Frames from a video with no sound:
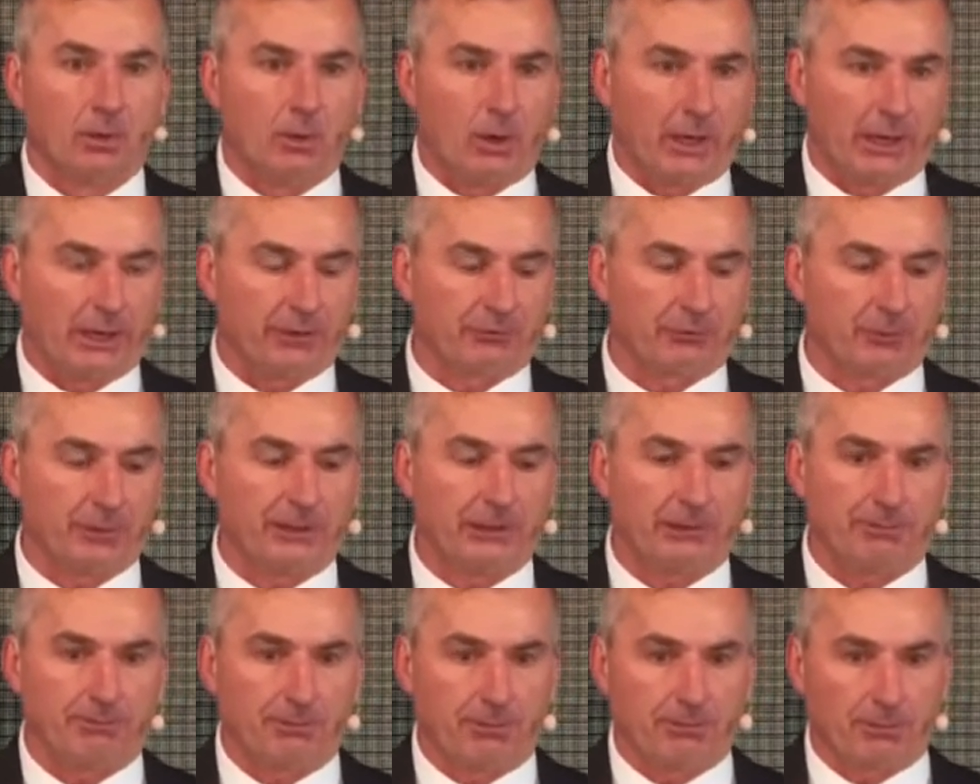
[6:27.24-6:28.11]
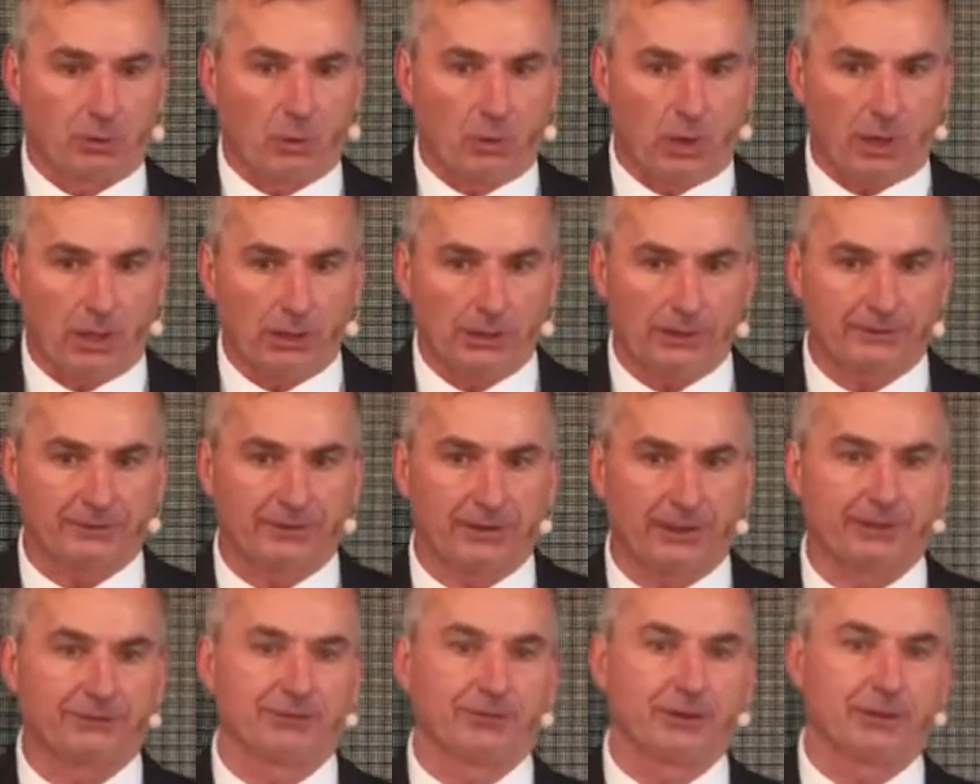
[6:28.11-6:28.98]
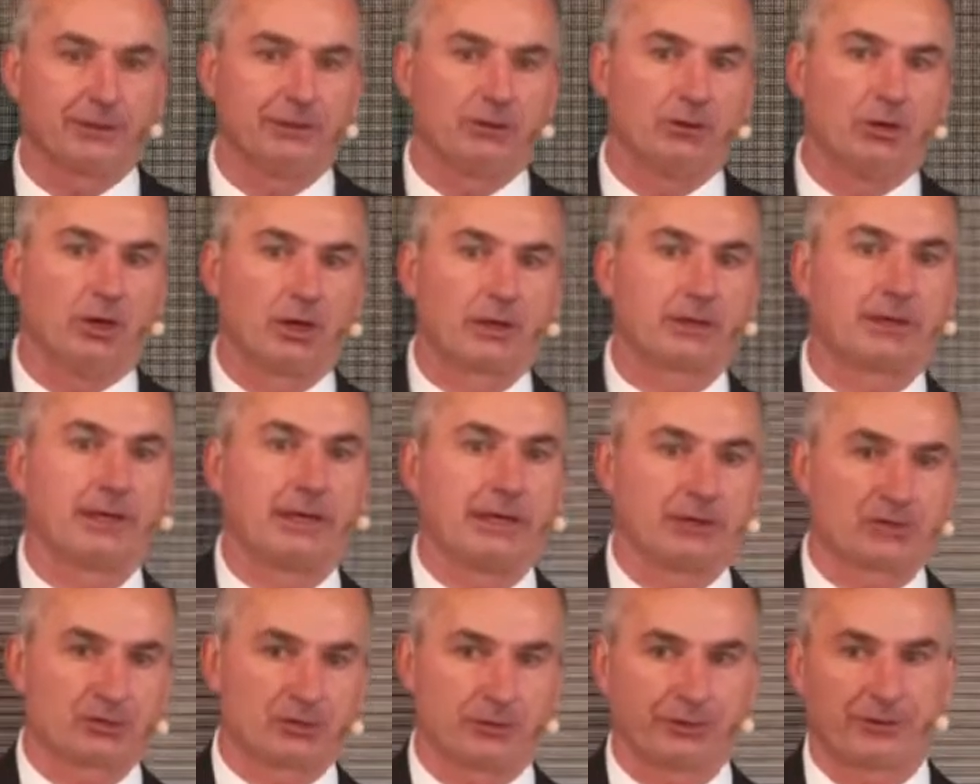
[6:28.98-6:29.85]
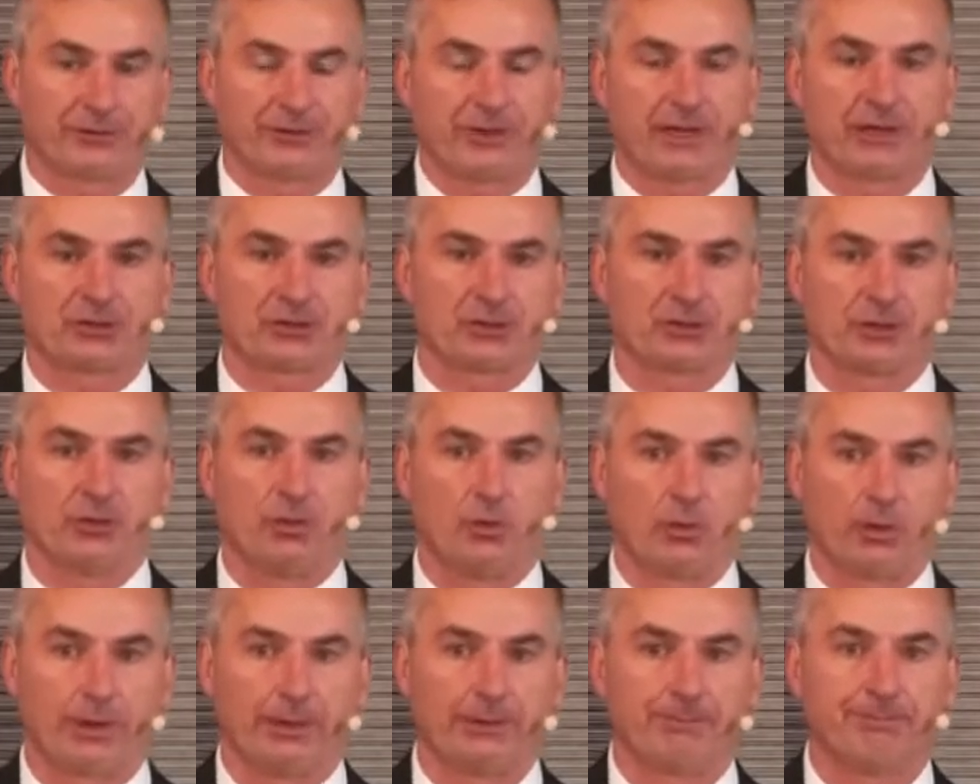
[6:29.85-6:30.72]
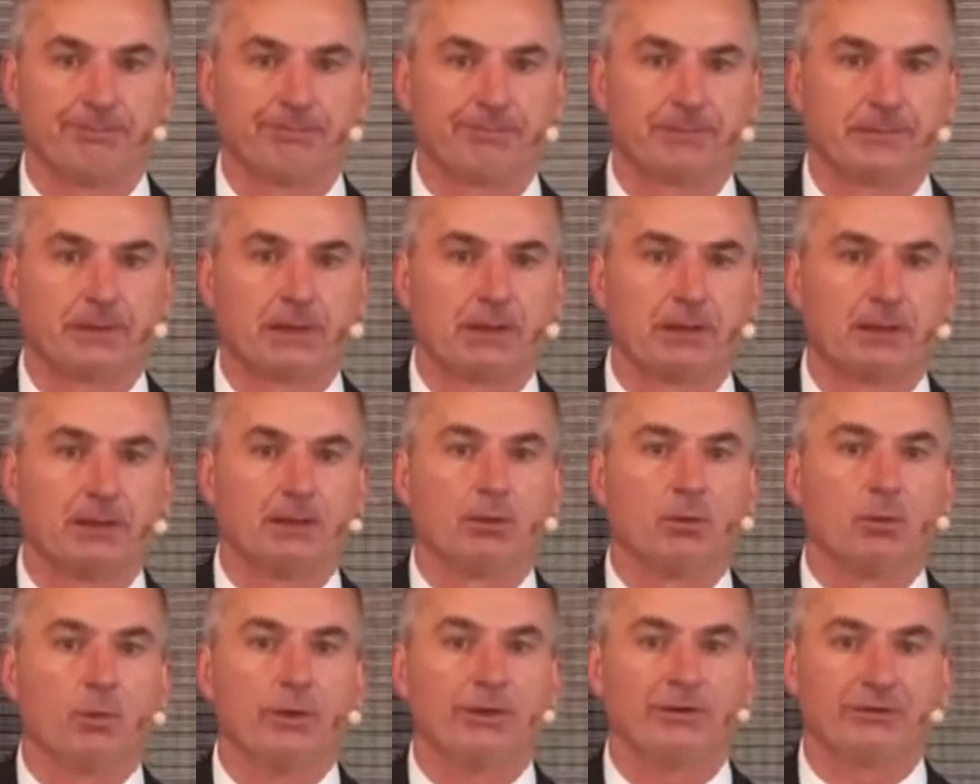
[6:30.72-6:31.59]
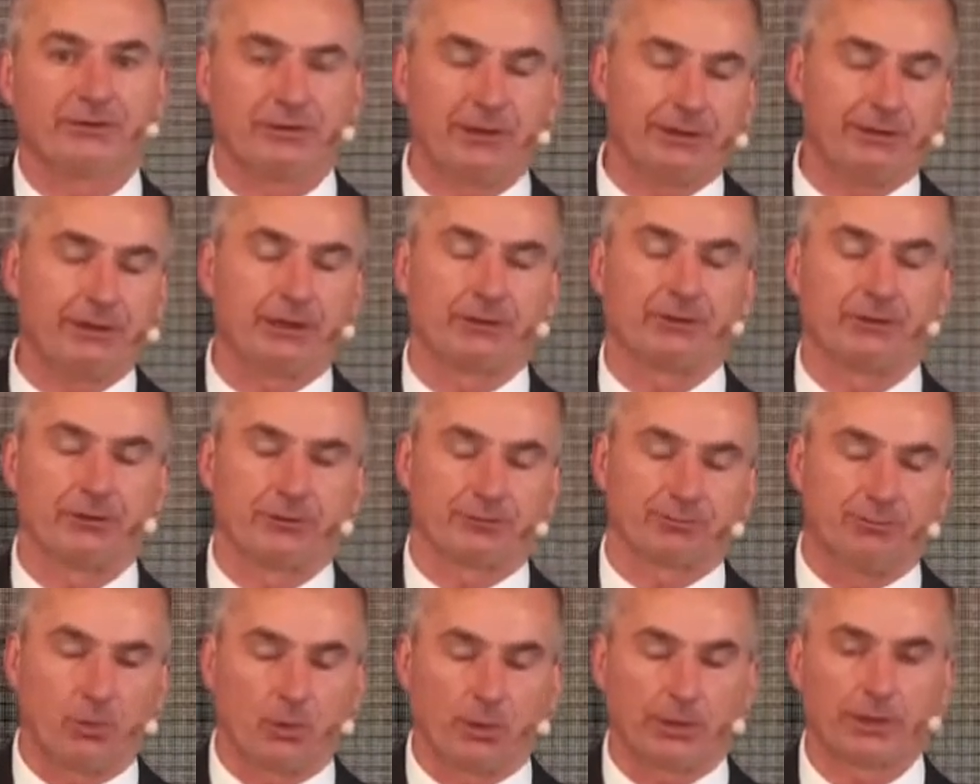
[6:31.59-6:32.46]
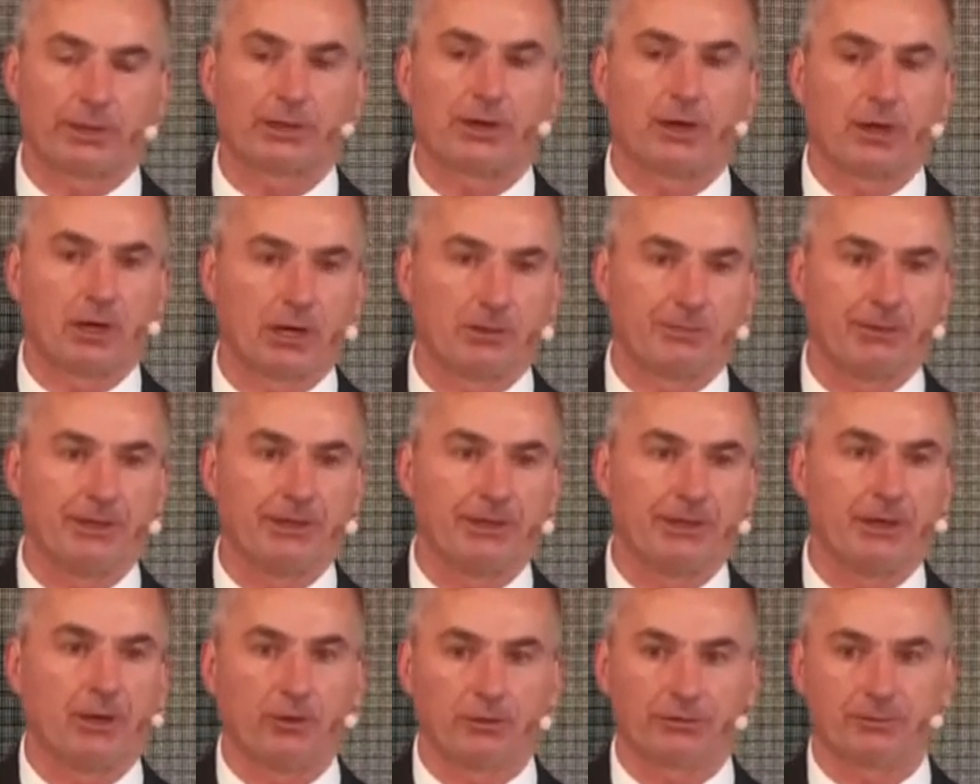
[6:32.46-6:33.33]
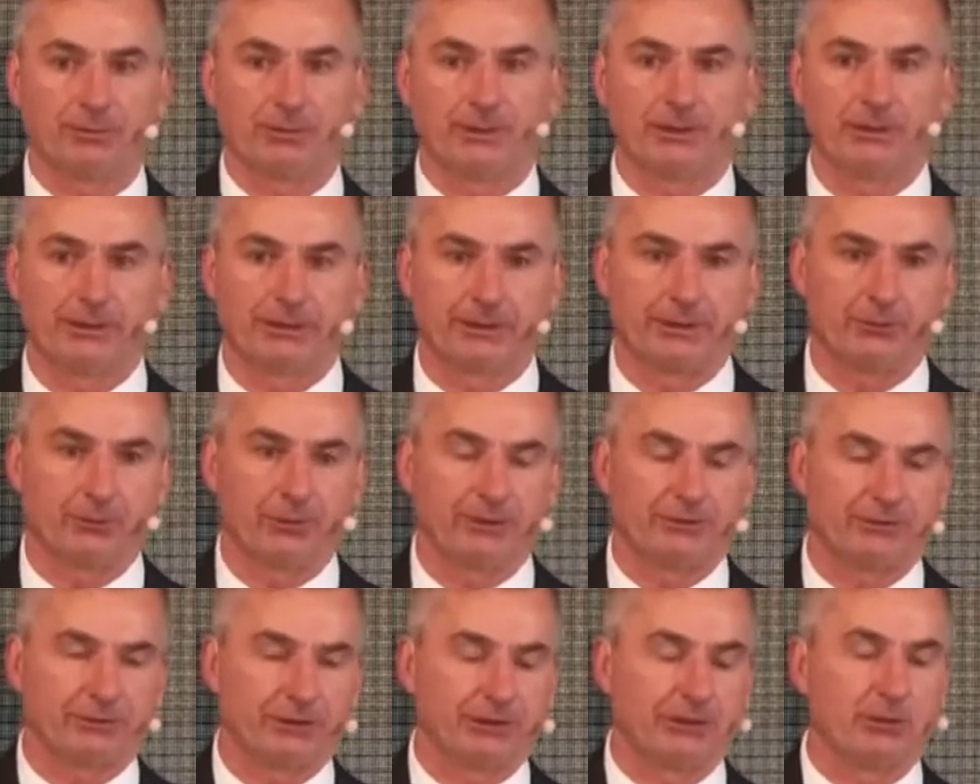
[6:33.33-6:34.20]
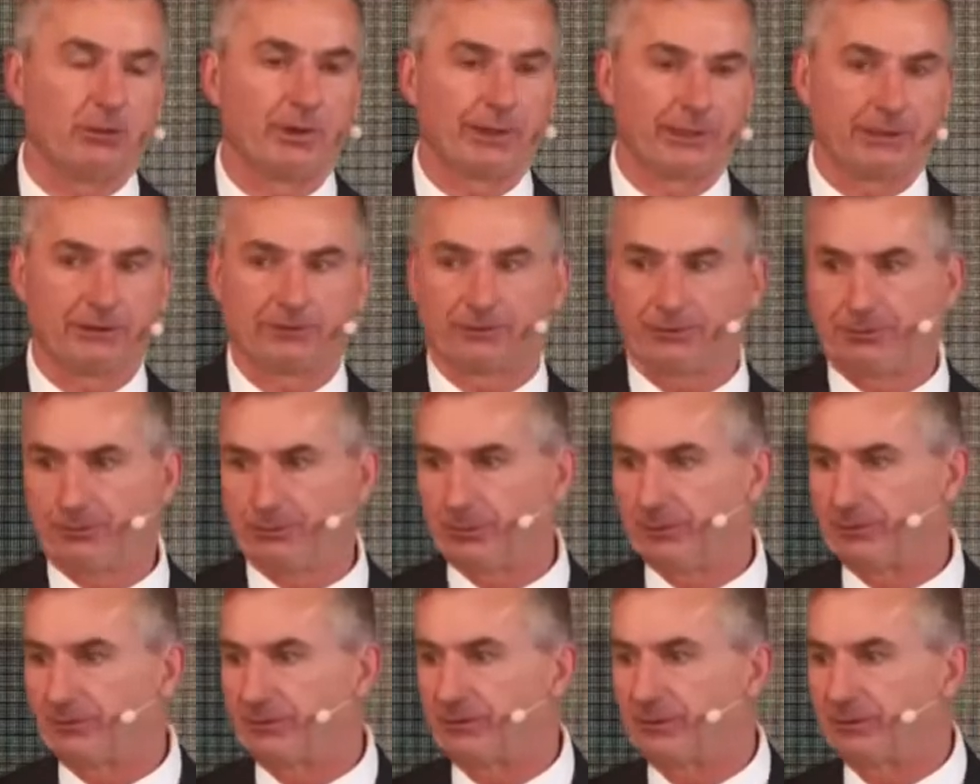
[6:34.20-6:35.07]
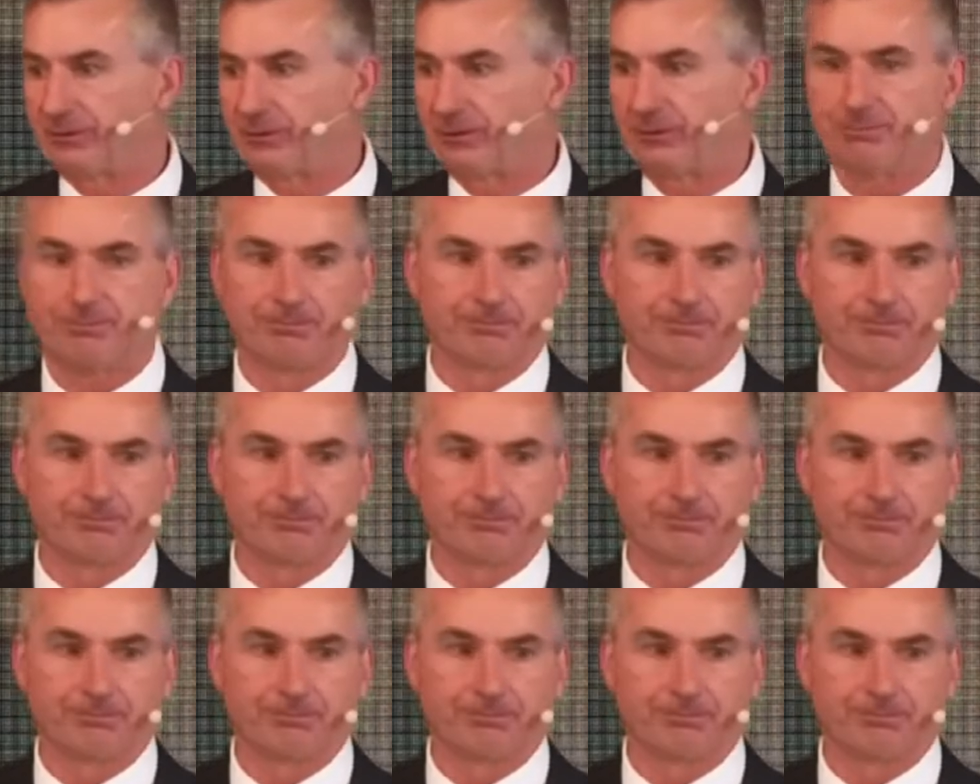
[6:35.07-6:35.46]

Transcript: as we qualitatively look at short stature corn, we see that there's more carbon ultimately that we see going into the root system.